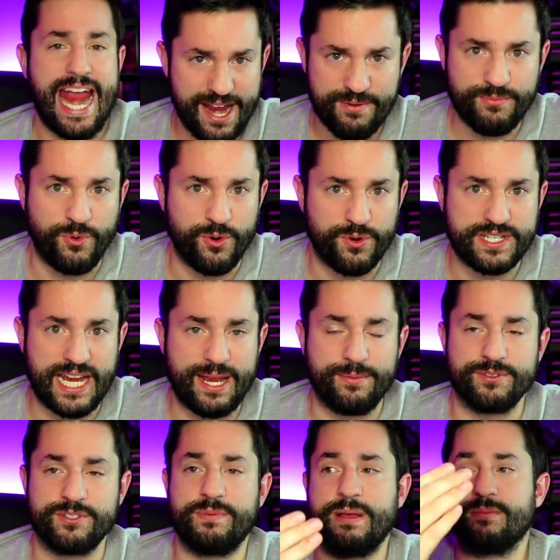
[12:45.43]
and more
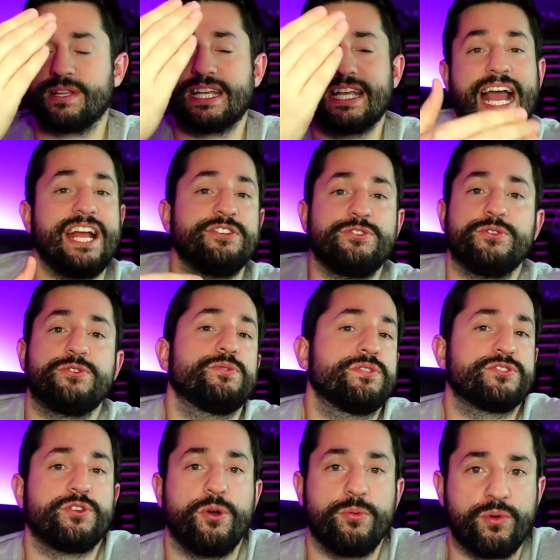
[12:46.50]
tables to be able to guide you through
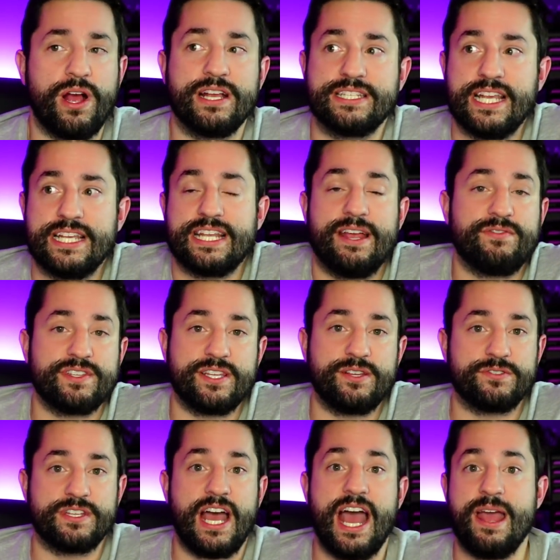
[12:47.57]
this whole process every
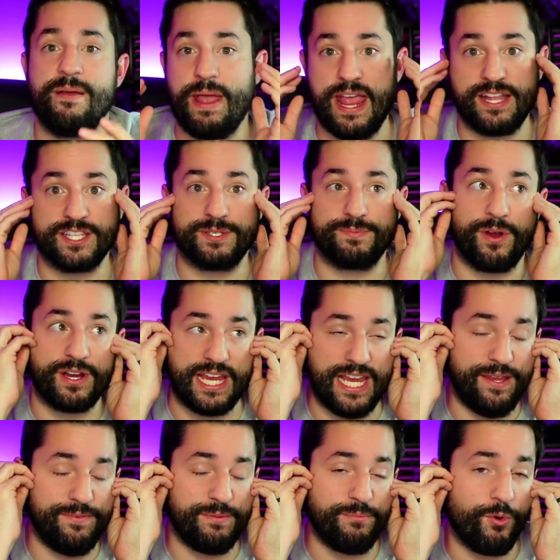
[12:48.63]
single time and spark
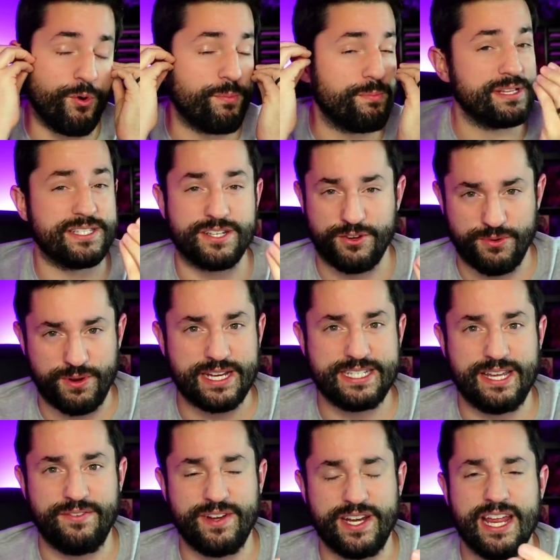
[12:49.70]
even more bits of
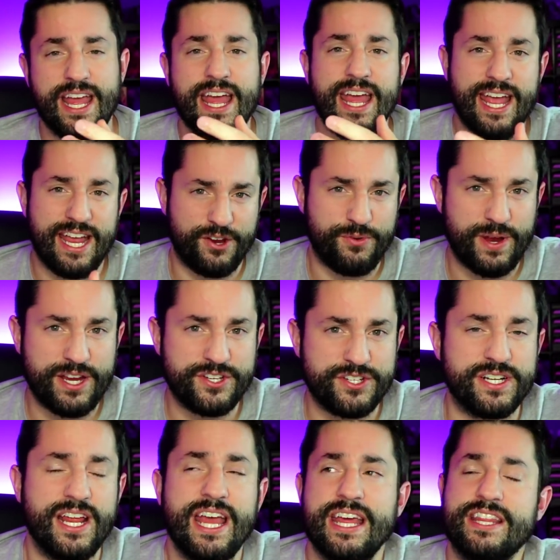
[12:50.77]
creativity and
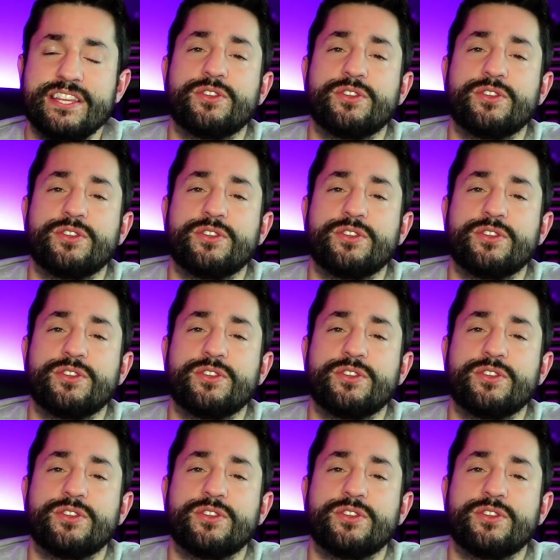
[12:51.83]
creation.